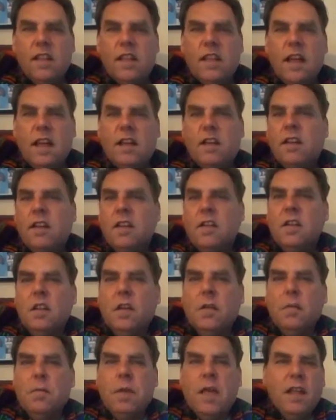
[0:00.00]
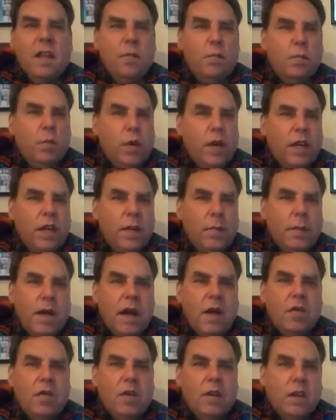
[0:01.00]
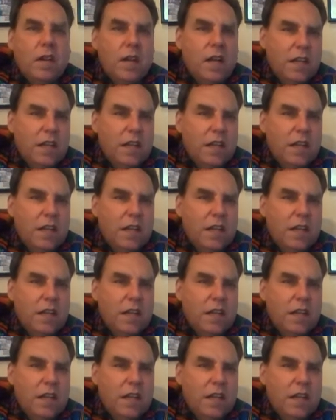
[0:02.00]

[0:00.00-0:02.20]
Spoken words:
that may bring about